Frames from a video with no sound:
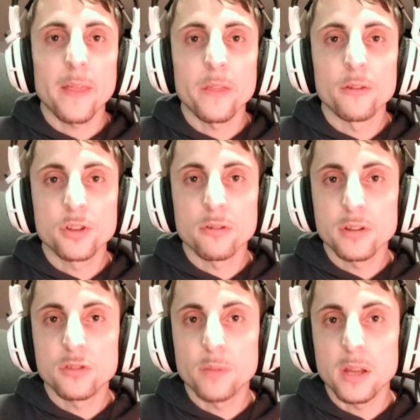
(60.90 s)
that there's
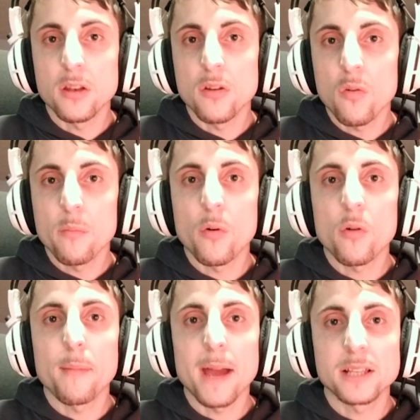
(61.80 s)
going to be no
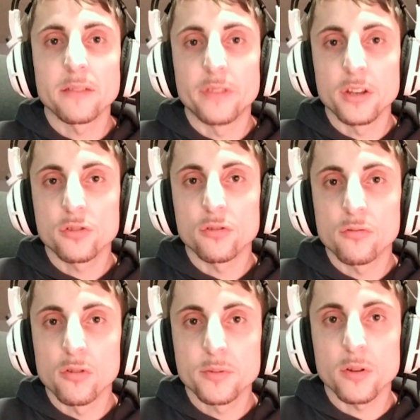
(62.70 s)
more massive
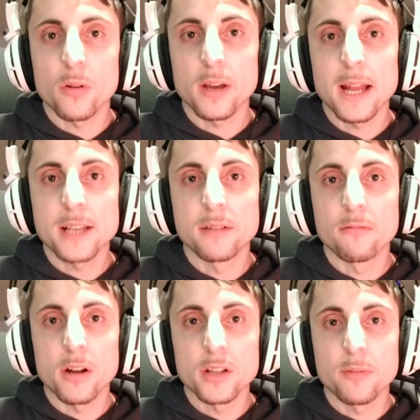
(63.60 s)
Discord groups organizing
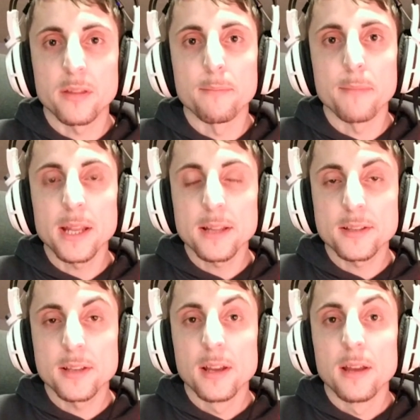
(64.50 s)
runs within
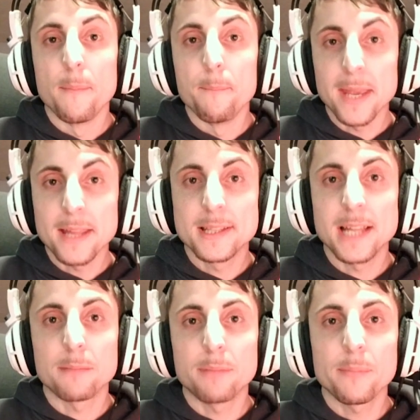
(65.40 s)
minutes means
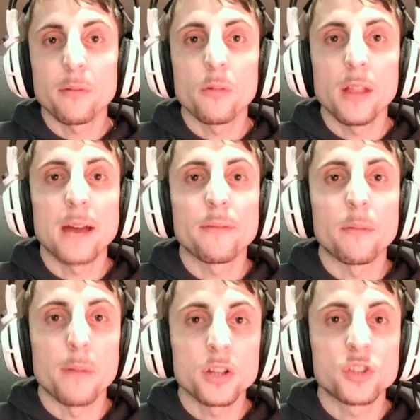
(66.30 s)
that people will have a
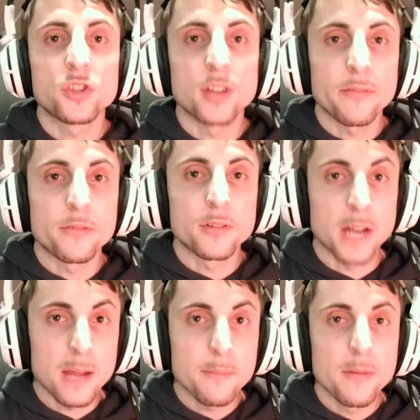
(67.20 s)
much tougher
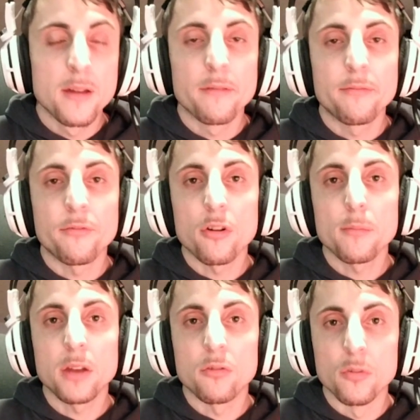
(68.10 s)
time
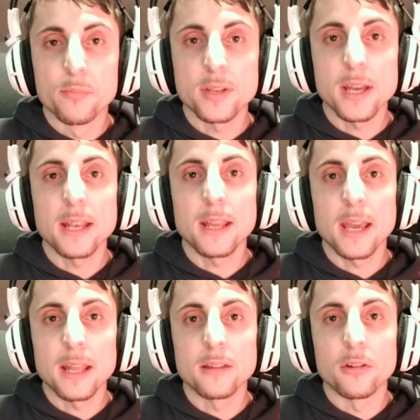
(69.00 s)
forming groups and
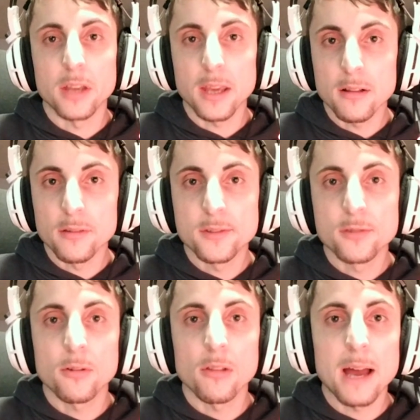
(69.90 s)
getting their guild
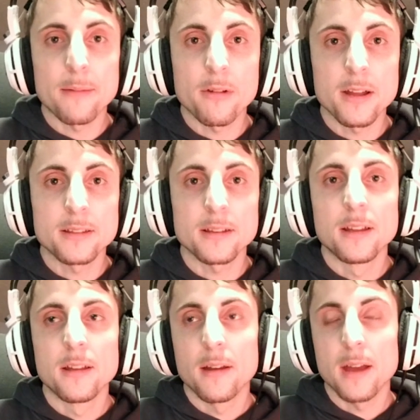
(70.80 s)
to collaborate
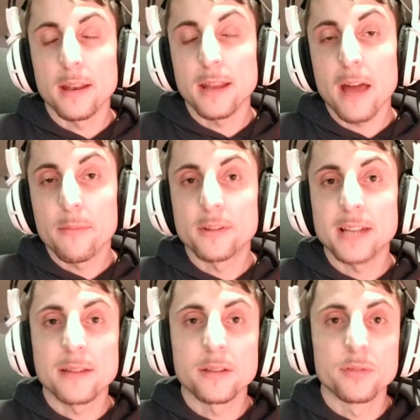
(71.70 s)
and
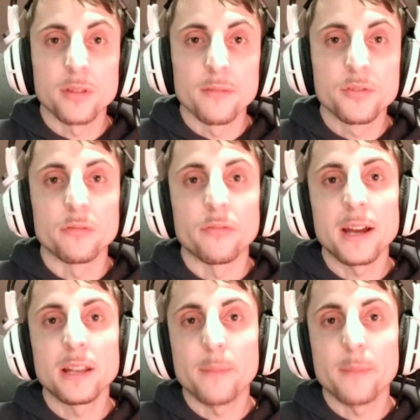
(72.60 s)
advertise themselves to find the